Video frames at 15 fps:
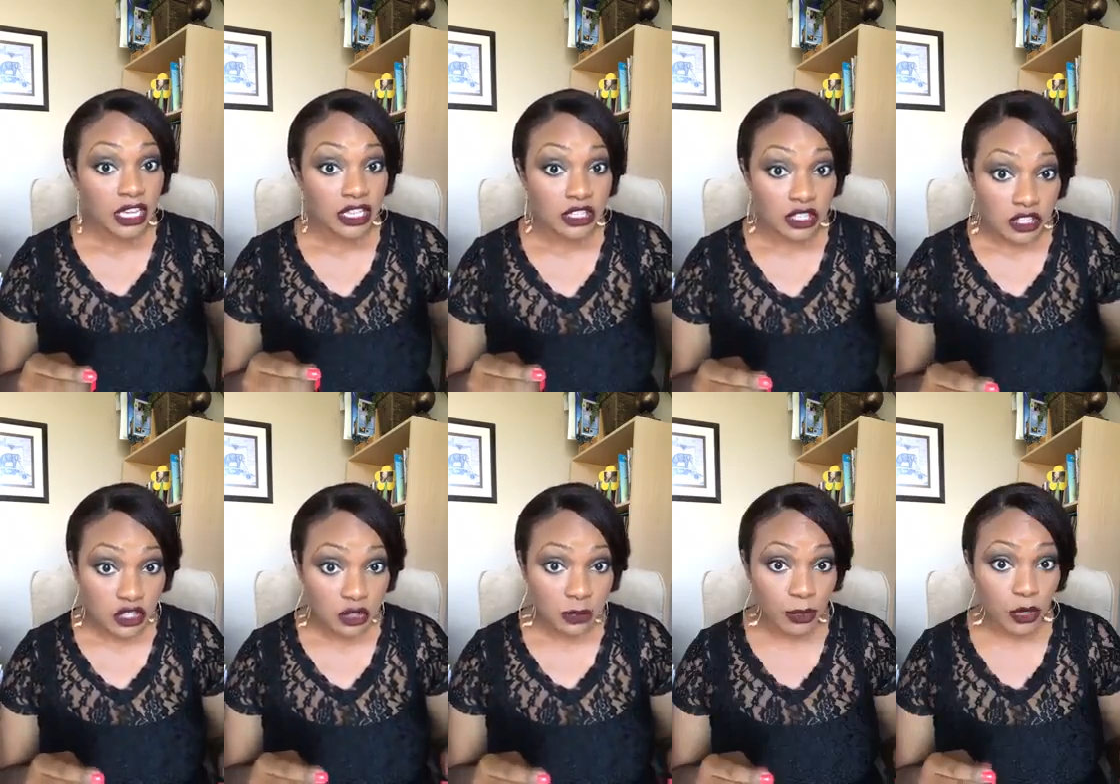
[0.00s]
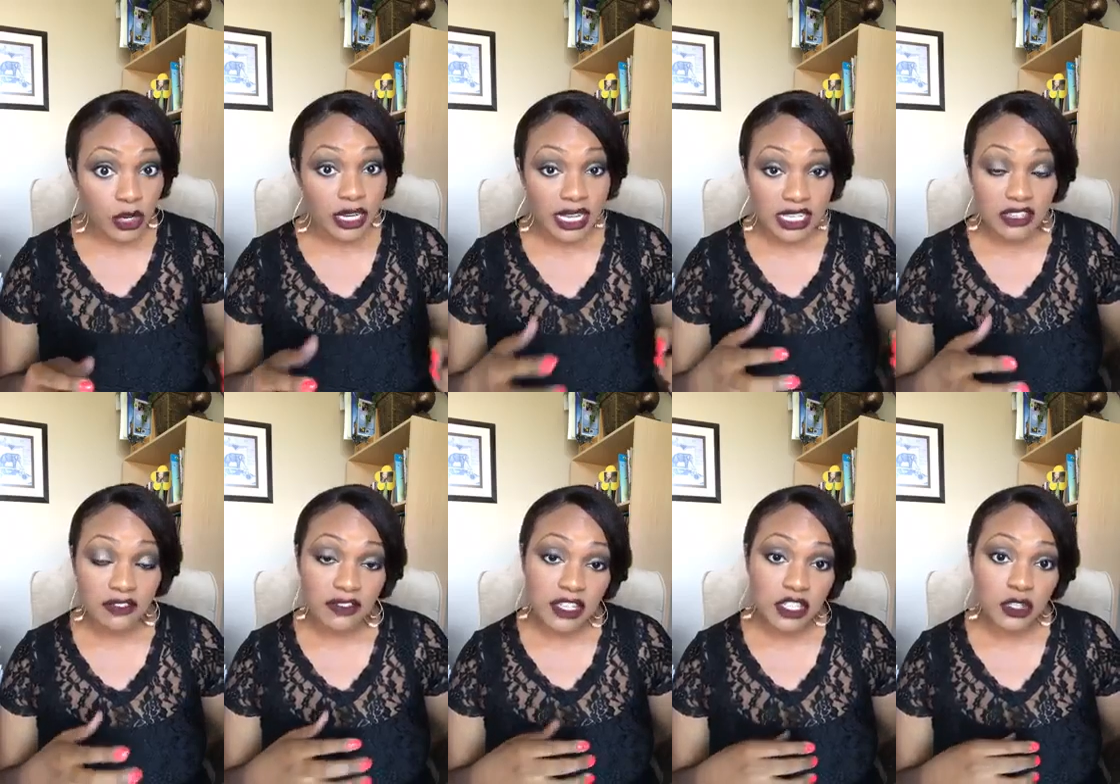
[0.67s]
consumer, an
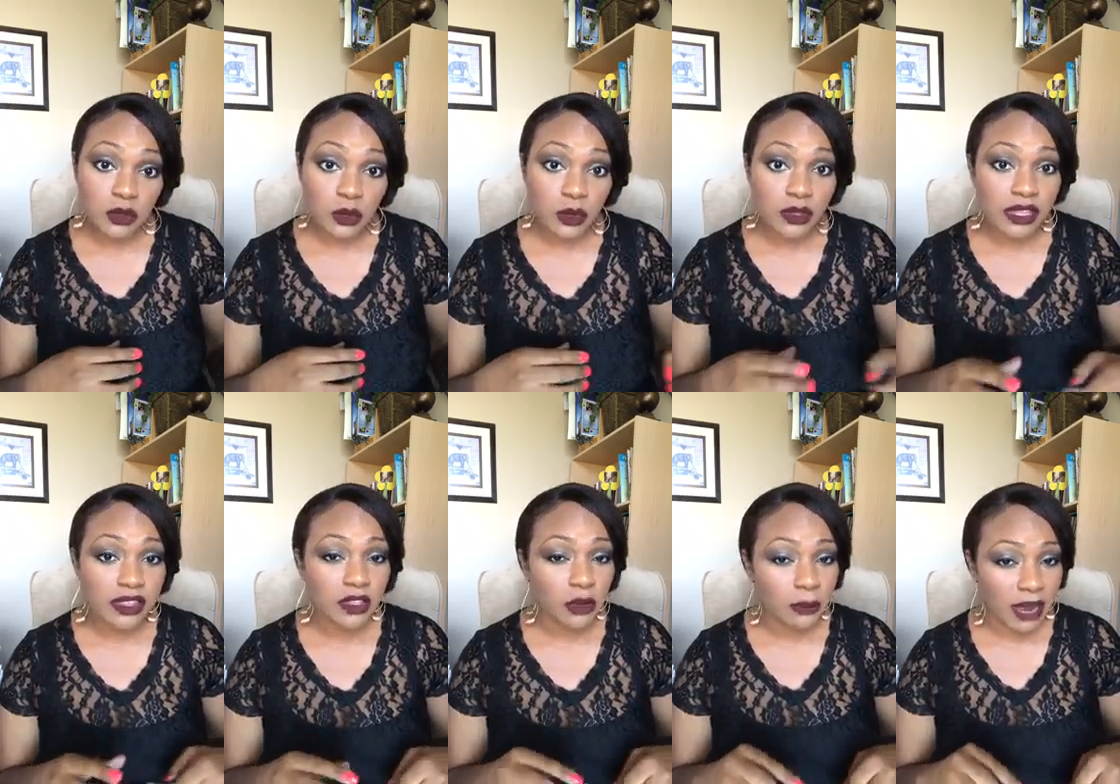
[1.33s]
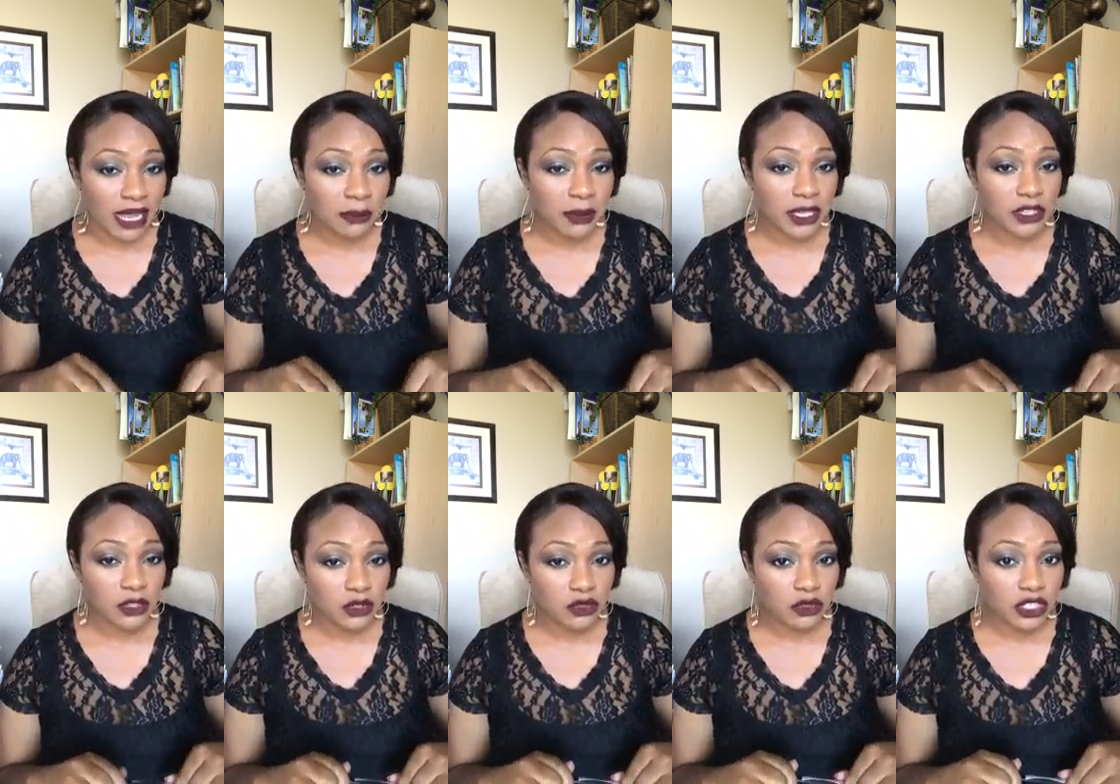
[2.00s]
individual, then there might be
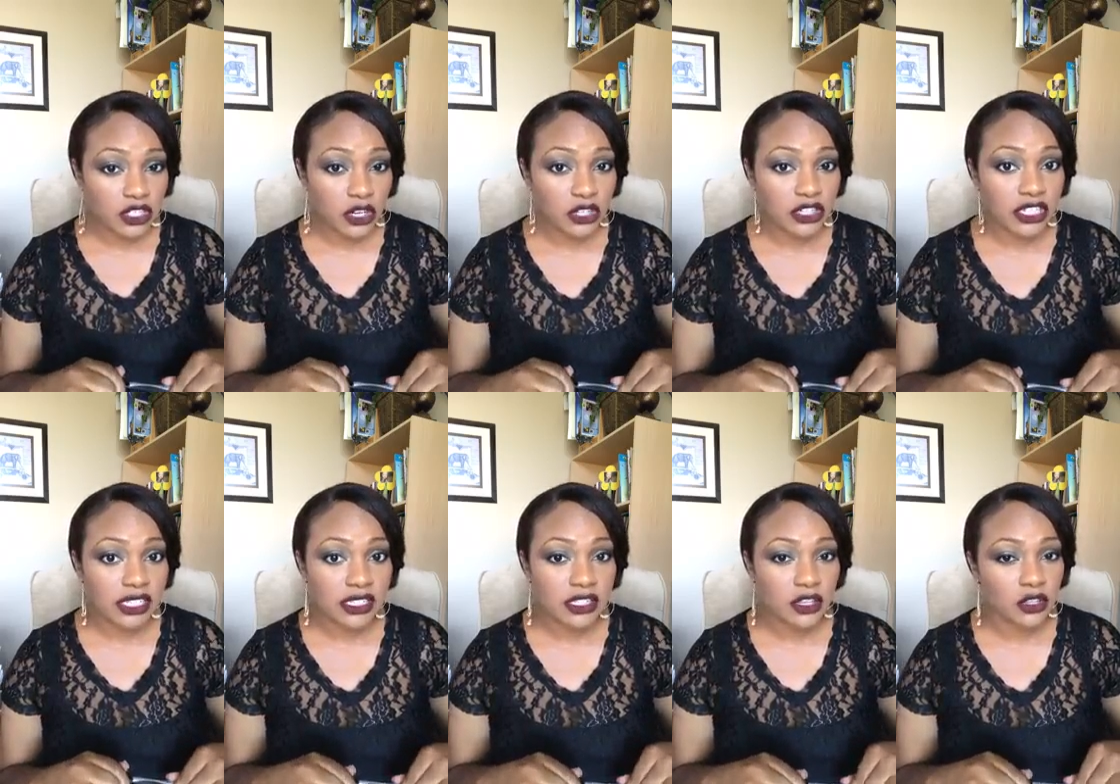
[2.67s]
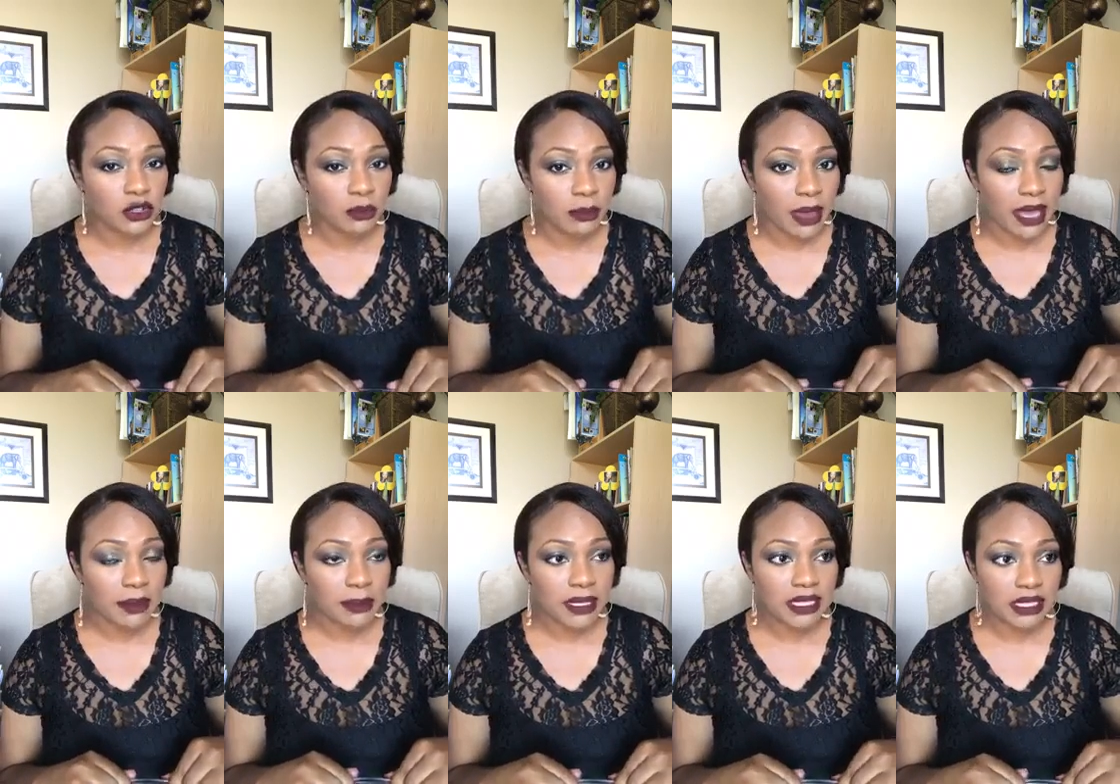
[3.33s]
usury charges, so you
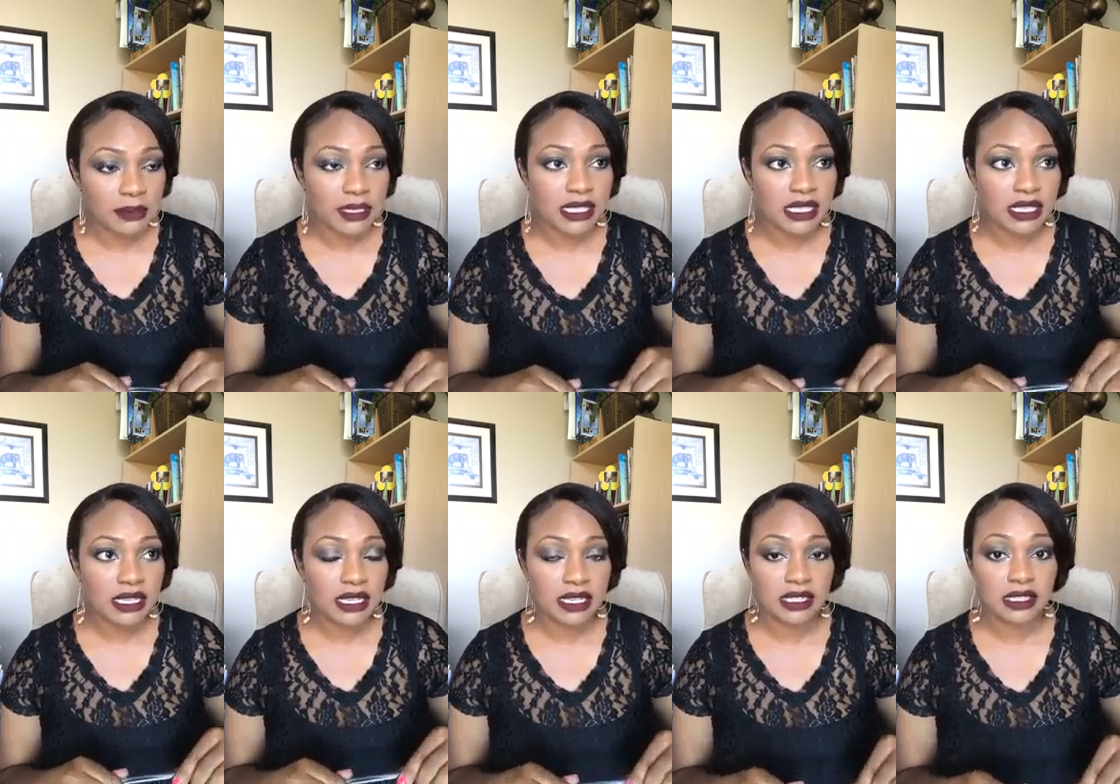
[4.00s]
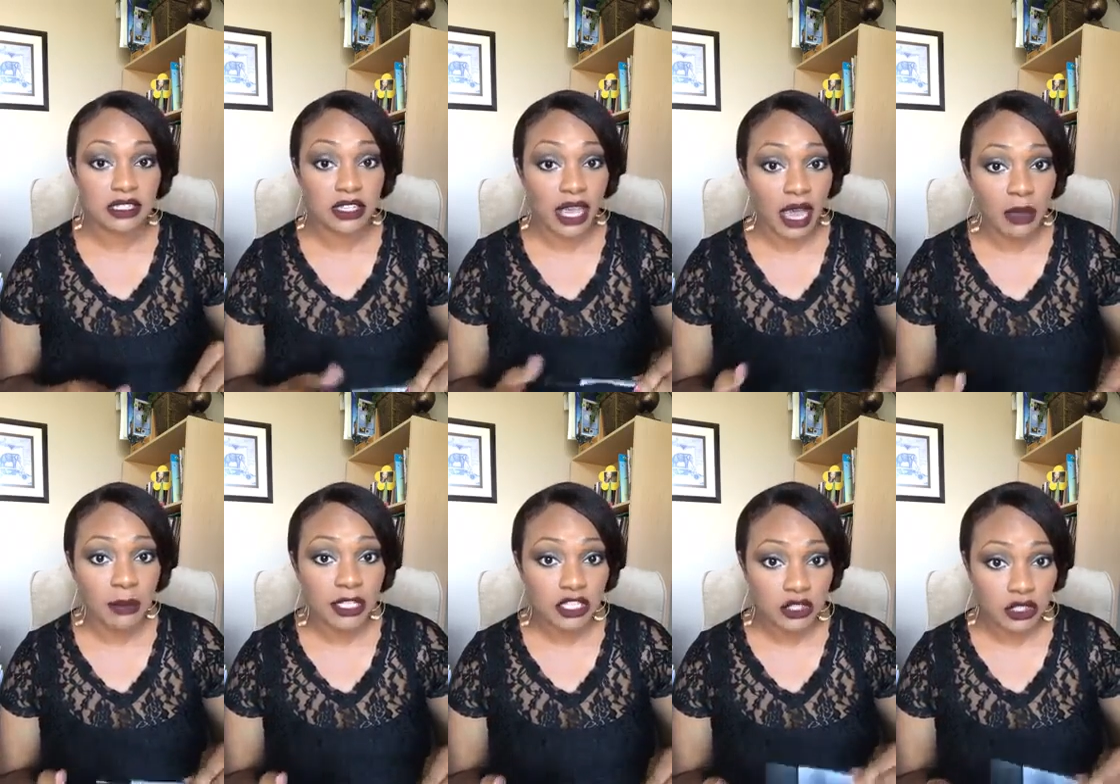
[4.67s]
might be limited as to how
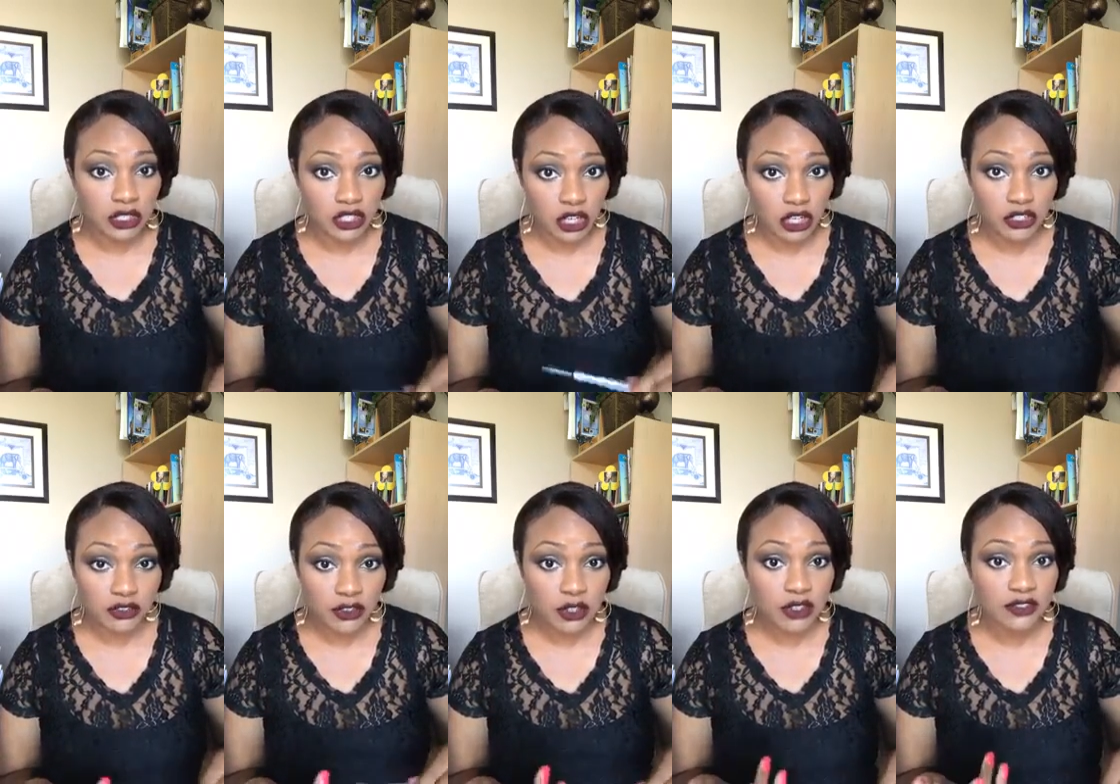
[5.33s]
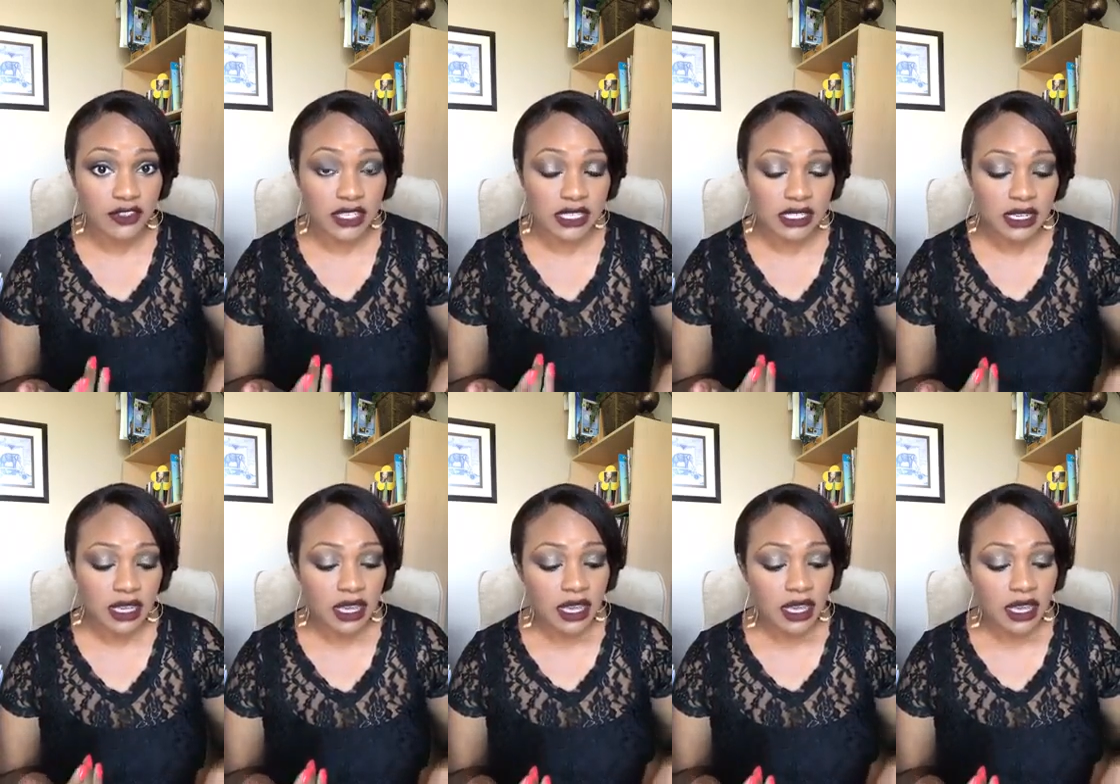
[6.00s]
much you can charge for those fees.